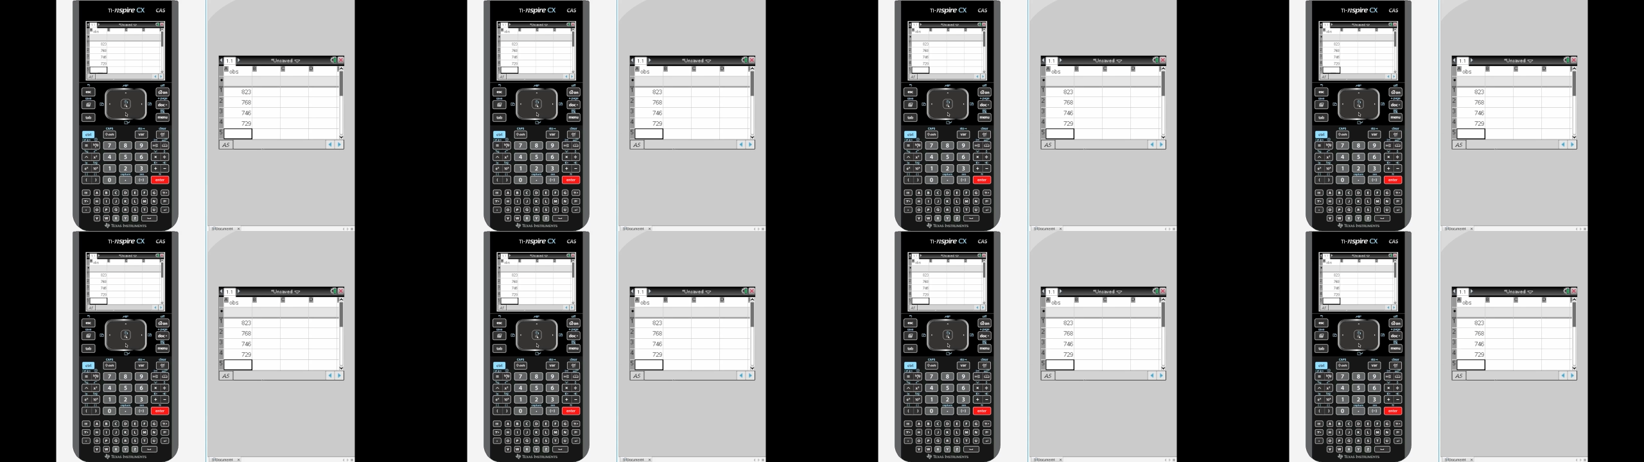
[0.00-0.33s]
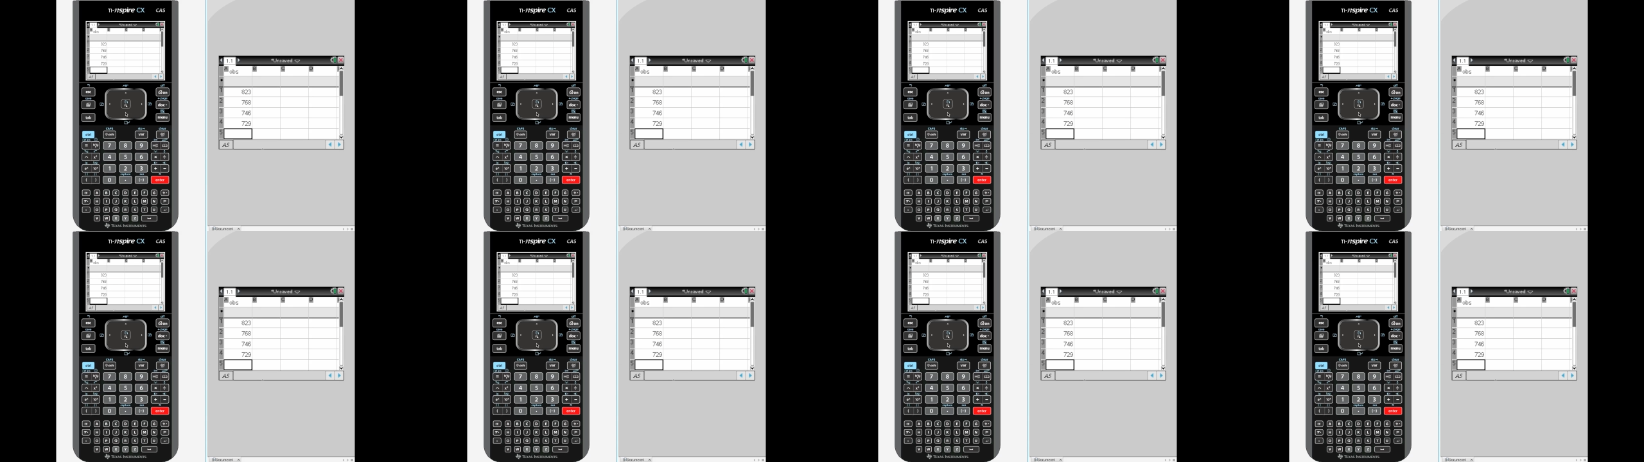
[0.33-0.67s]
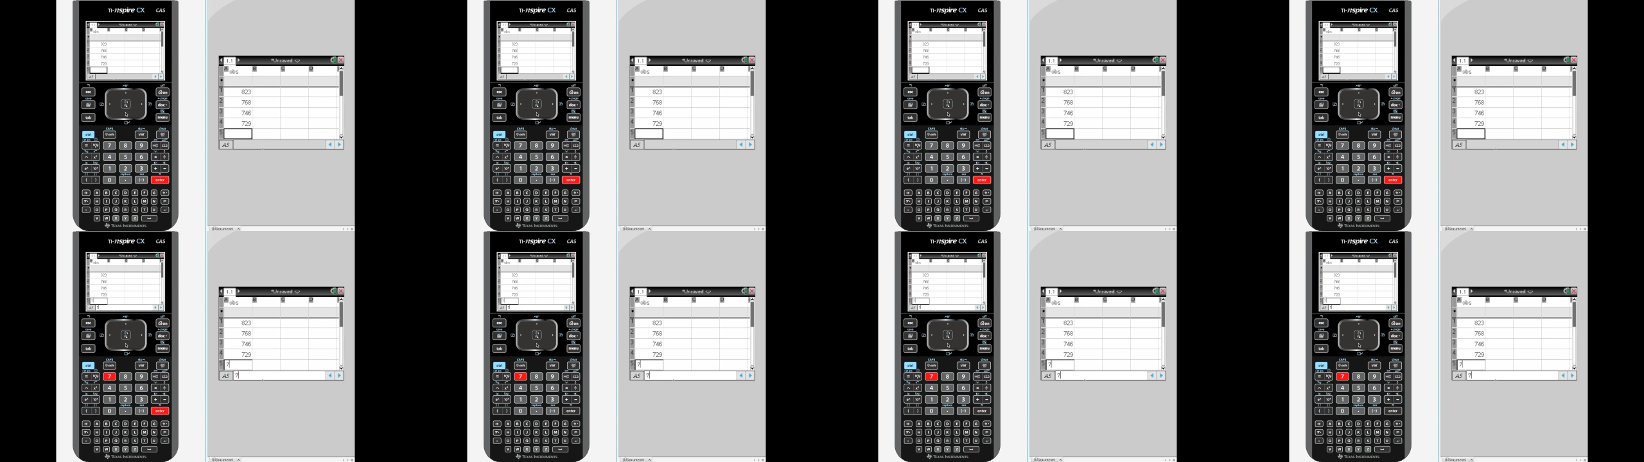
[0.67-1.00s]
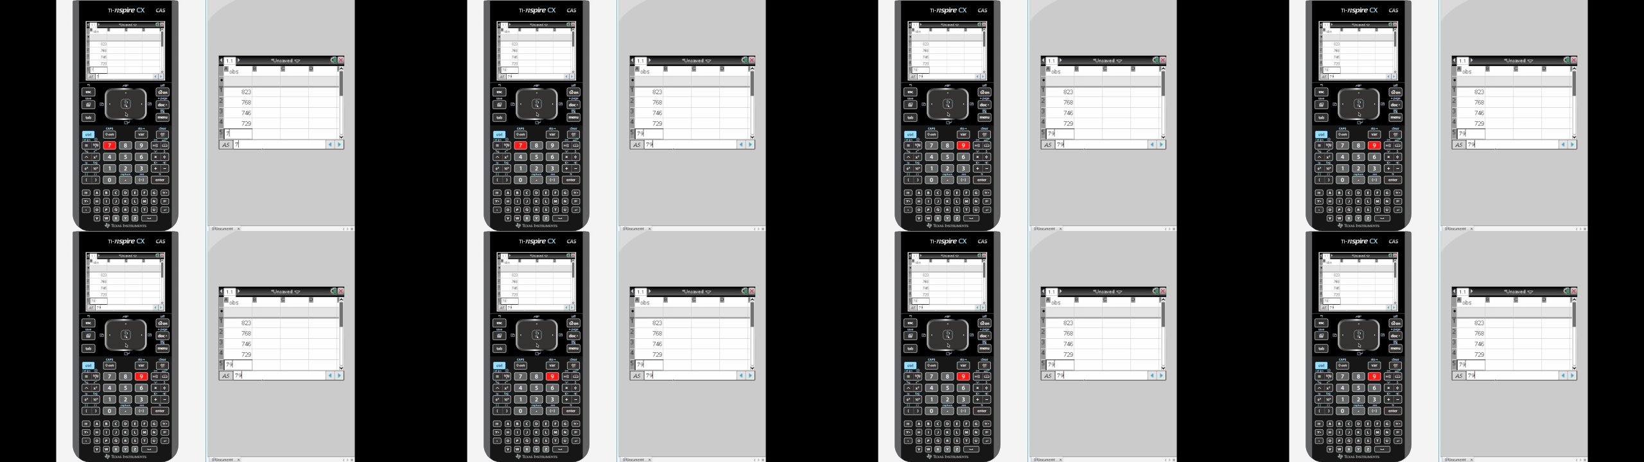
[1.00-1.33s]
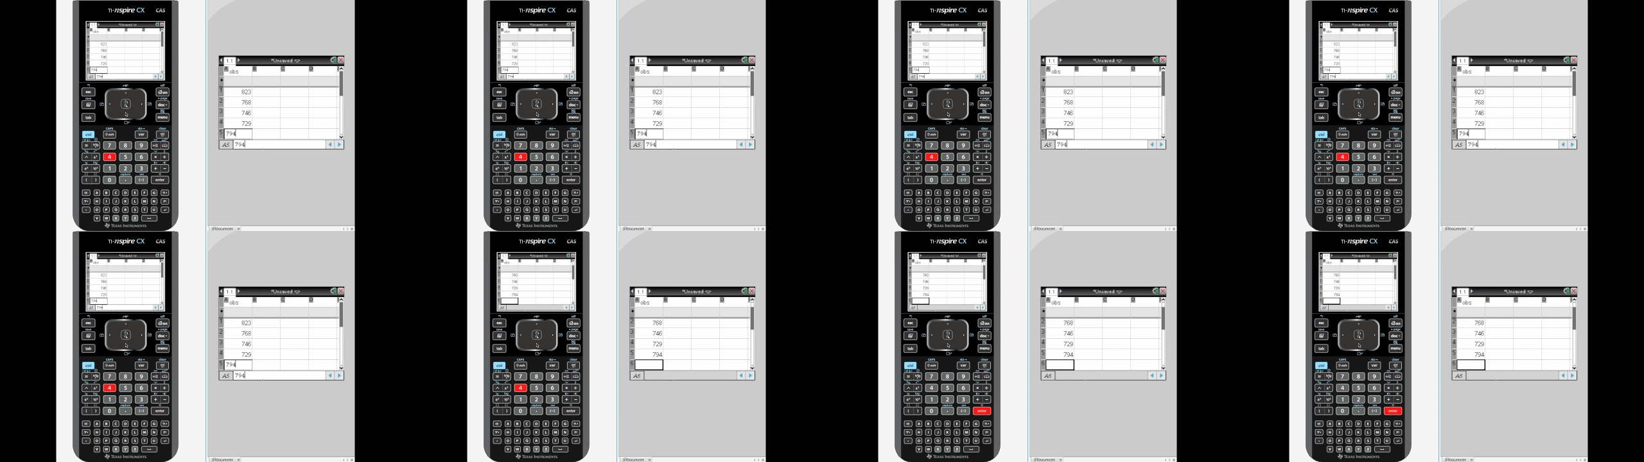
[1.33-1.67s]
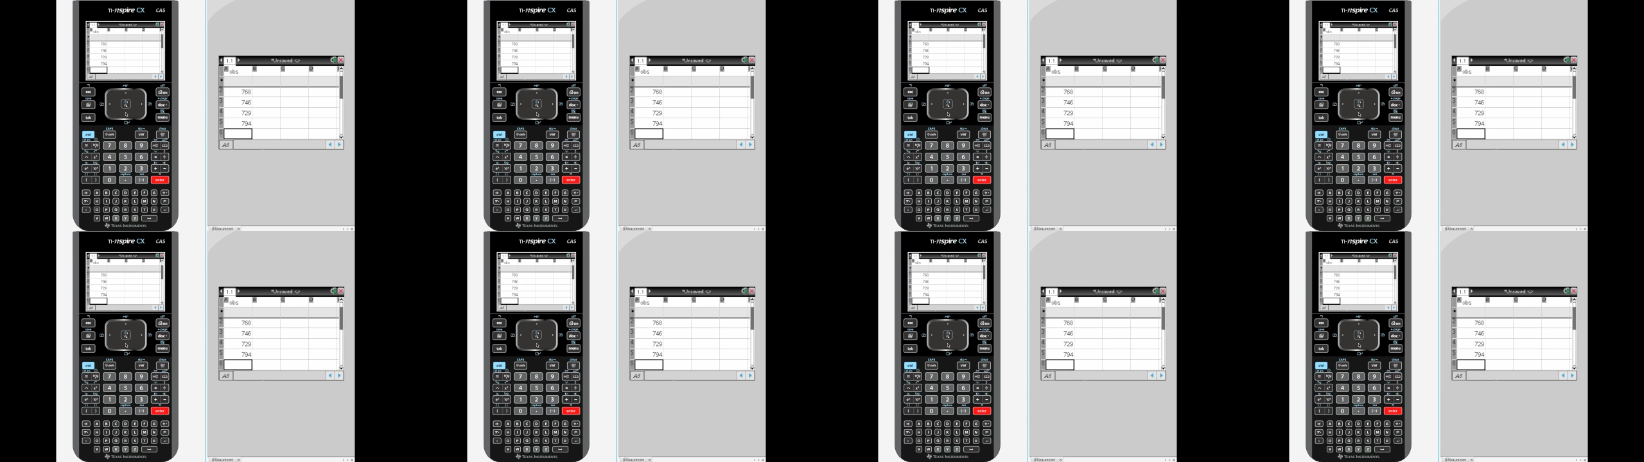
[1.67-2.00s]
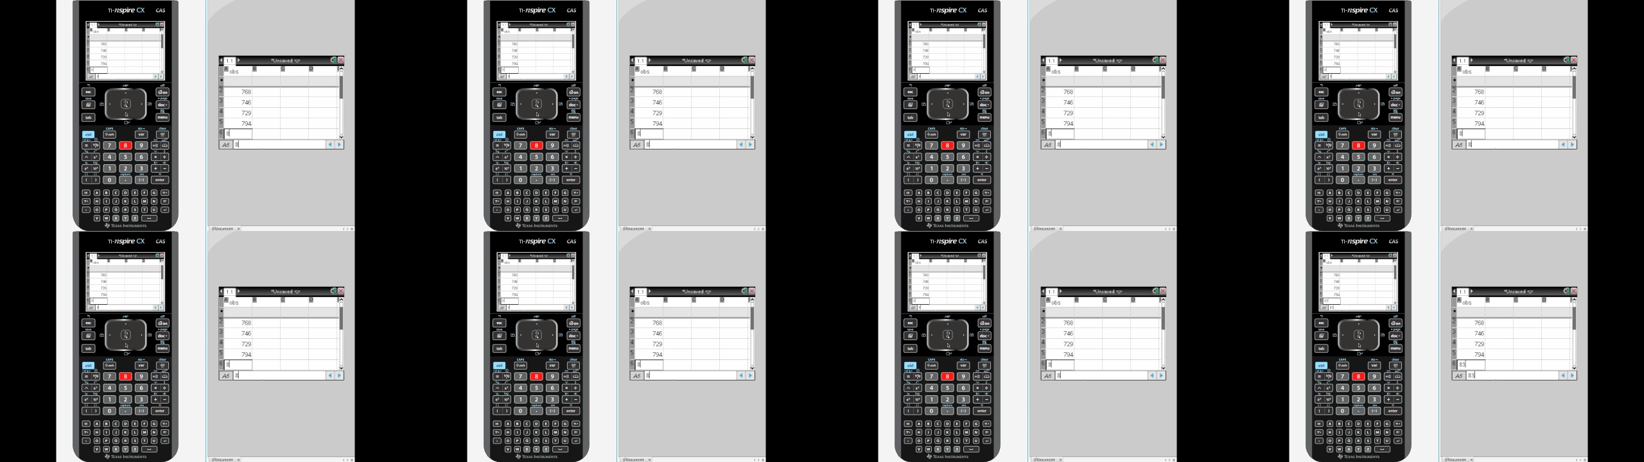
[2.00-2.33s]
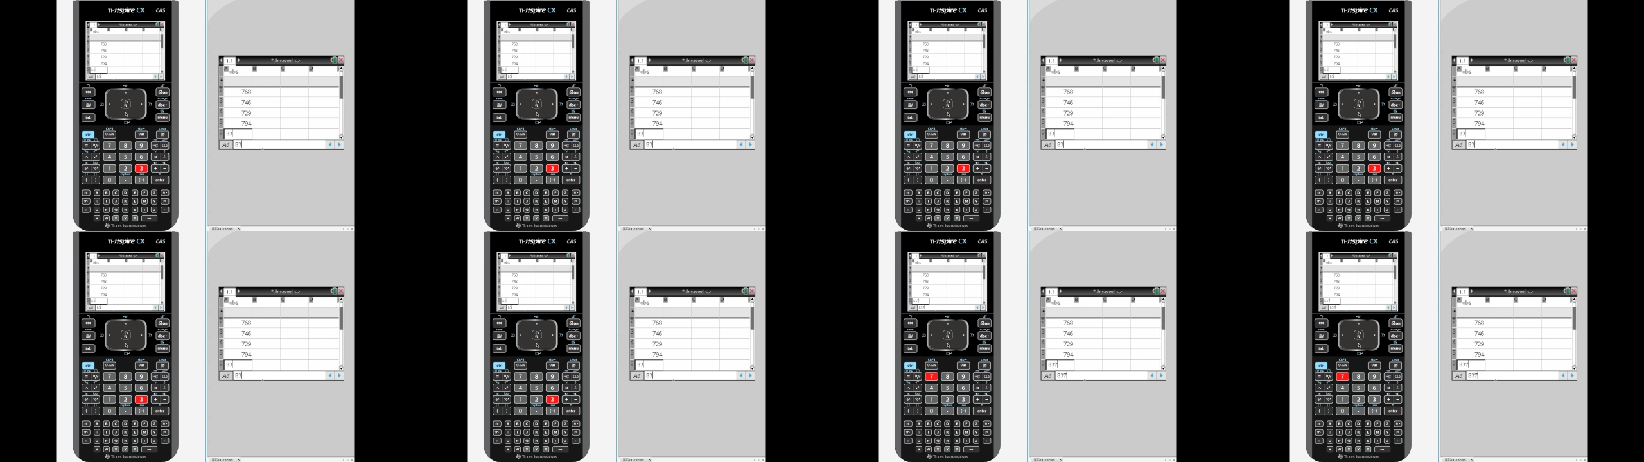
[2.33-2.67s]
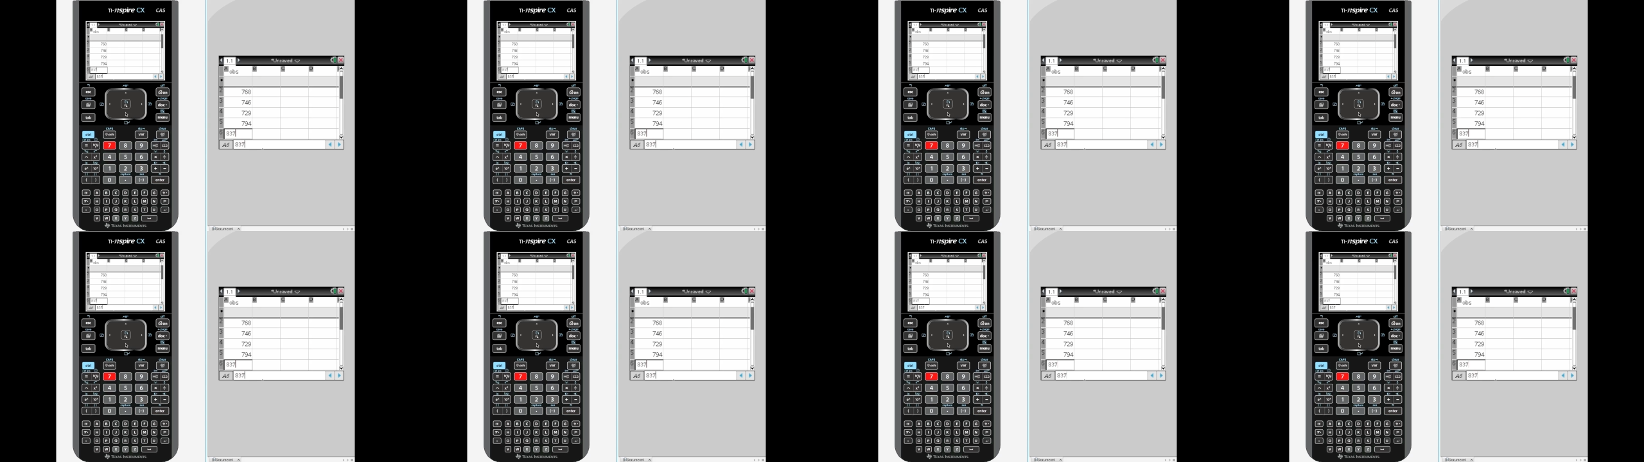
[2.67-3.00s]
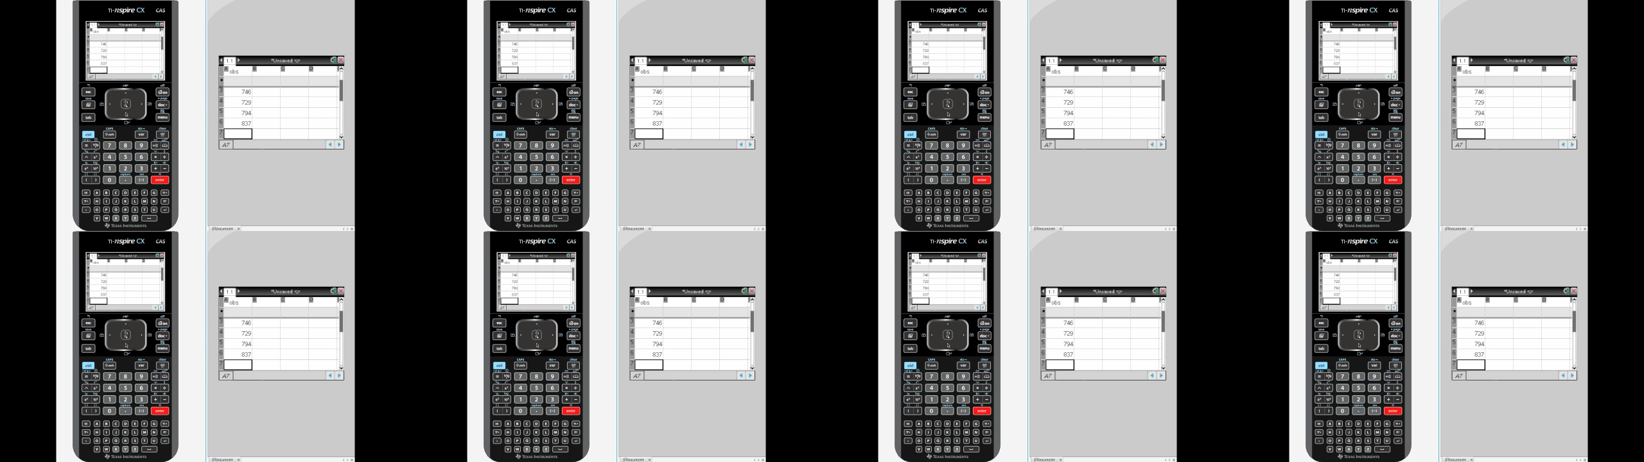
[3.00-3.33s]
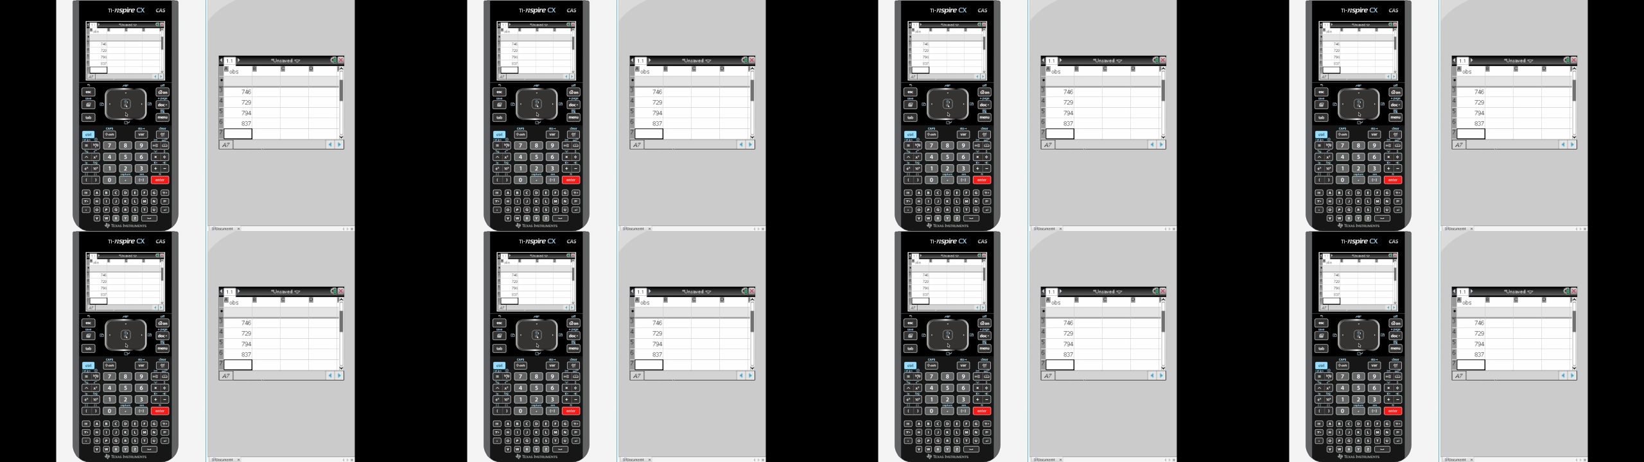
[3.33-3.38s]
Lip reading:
No face is visible, so there are no lips to read.